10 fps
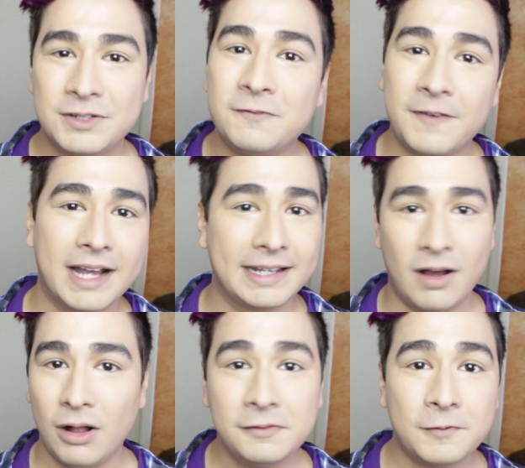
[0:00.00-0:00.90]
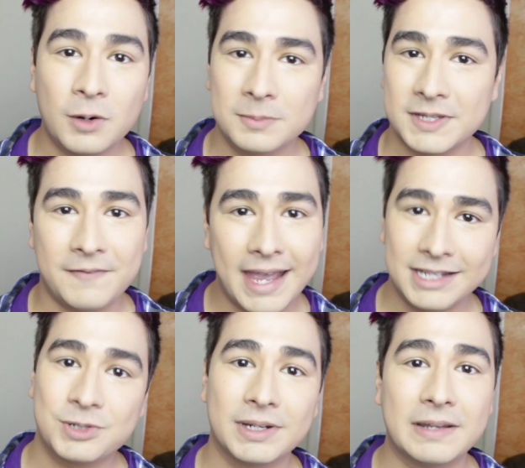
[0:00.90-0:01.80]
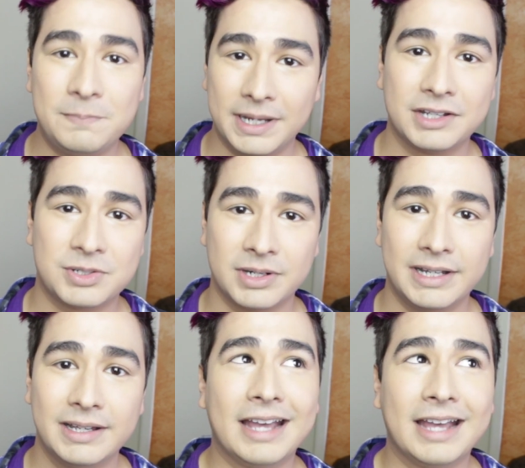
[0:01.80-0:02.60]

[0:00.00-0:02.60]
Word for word: to fighting all forms of hatred and bigotry.